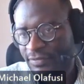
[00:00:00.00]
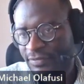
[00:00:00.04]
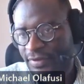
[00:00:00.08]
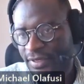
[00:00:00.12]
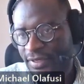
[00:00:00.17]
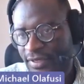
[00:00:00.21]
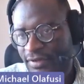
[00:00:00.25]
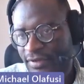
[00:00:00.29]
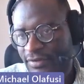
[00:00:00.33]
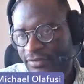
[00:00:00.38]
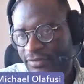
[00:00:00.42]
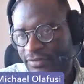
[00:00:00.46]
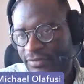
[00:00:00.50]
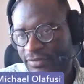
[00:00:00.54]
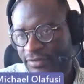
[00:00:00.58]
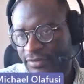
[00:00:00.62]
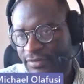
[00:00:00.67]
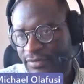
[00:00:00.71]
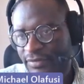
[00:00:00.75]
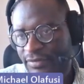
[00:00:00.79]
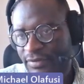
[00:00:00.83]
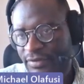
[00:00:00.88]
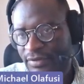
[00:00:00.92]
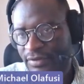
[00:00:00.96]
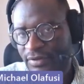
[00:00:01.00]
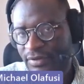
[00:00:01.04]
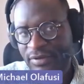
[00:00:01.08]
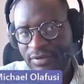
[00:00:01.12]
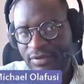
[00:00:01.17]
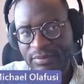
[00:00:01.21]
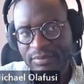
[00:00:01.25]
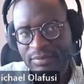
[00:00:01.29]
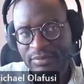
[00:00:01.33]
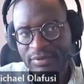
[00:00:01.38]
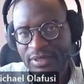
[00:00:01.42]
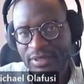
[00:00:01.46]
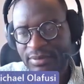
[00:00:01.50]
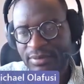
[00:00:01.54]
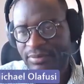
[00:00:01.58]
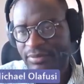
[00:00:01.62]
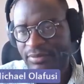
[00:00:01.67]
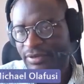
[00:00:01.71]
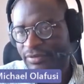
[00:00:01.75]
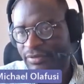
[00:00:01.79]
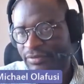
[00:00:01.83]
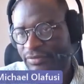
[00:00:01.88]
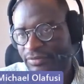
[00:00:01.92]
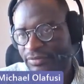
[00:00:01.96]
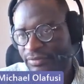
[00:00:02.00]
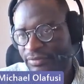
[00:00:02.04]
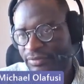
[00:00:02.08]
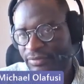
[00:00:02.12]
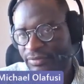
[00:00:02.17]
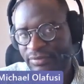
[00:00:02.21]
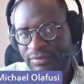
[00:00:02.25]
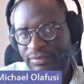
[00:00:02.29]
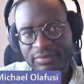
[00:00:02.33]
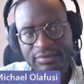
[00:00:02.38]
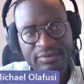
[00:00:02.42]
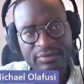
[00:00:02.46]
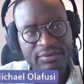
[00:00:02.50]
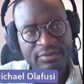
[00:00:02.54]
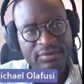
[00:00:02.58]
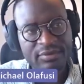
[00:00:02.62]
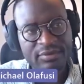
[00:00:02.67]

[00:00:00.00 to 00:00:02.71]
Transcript: fit, but I'm going to